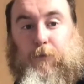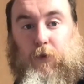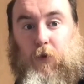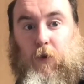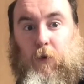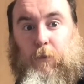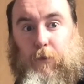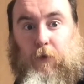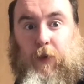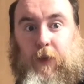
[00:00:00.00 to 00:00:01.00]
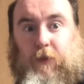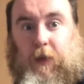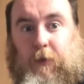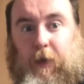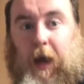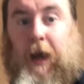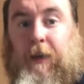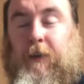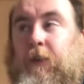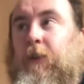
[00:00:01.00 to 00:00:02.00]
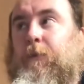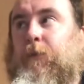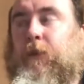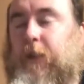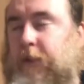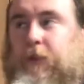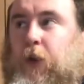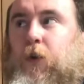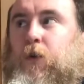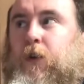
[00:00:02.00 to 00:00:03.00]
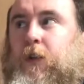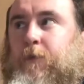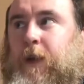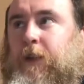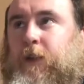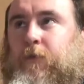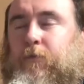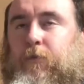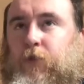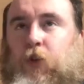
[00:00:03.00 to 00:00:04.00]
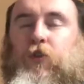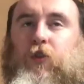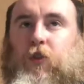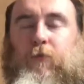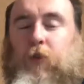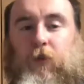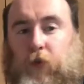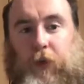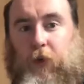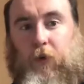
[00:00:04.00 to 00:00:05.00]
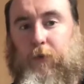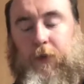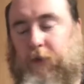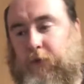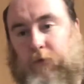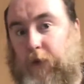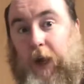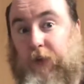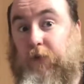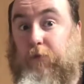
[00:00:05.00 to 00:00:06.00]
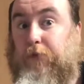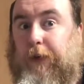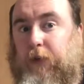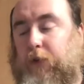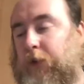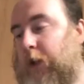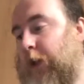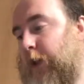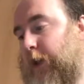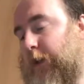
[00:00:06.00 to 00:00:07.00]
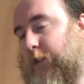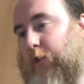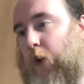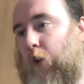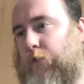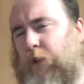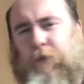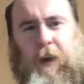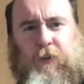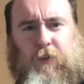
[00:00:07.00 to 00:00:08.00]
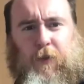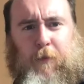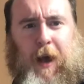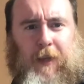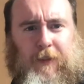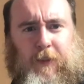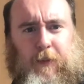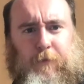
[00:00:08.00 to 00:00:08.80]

So I'm really excited about it. And this dude has made this YouTube. You look it up. It's actually pretty good. It's called Revenge of the Mask.